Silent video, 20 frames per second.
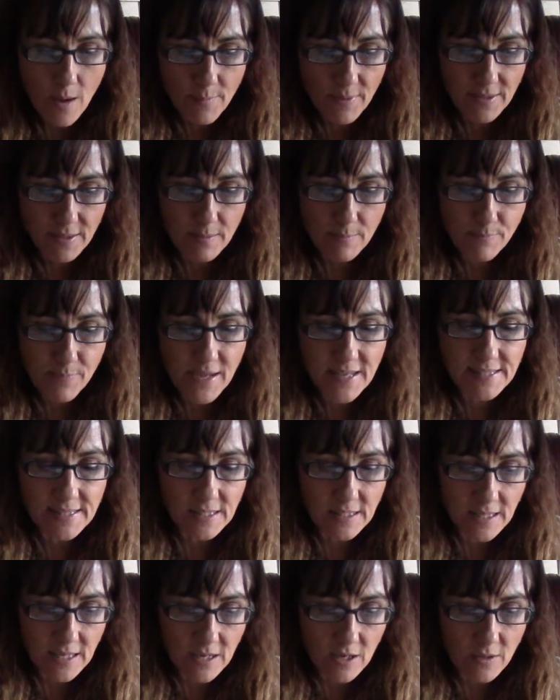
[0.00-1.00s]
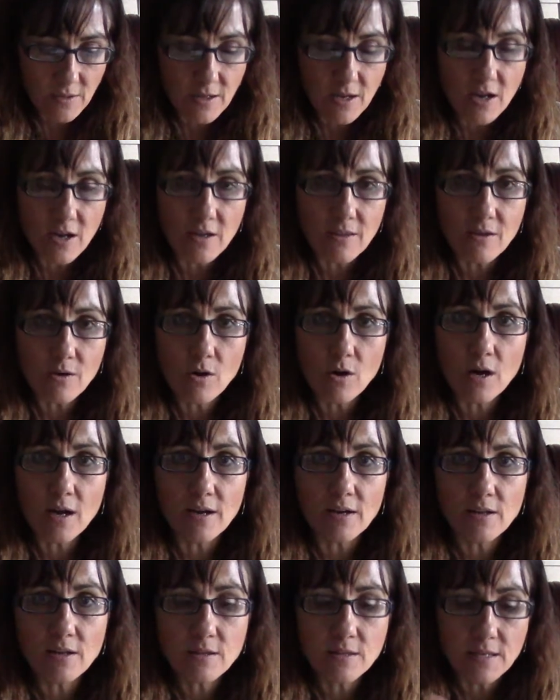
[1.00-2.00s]
But basically
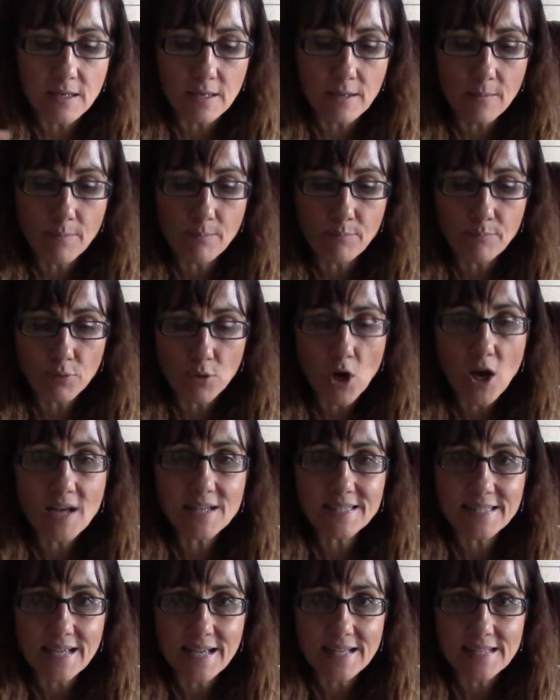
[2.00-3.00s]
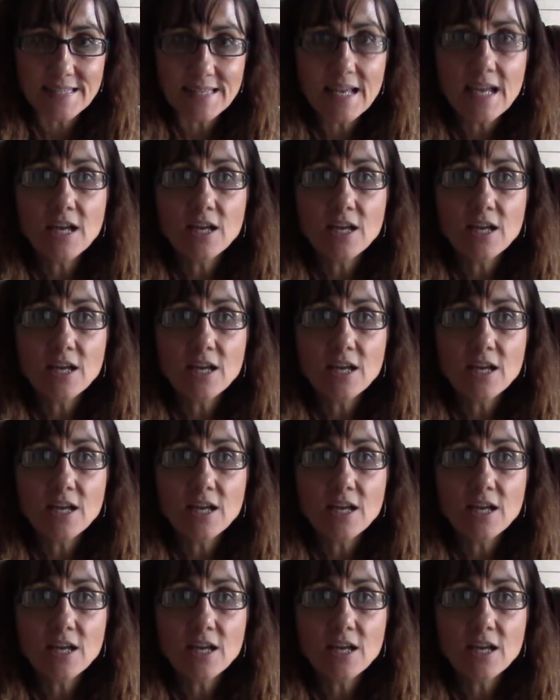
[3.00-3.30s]
on the process,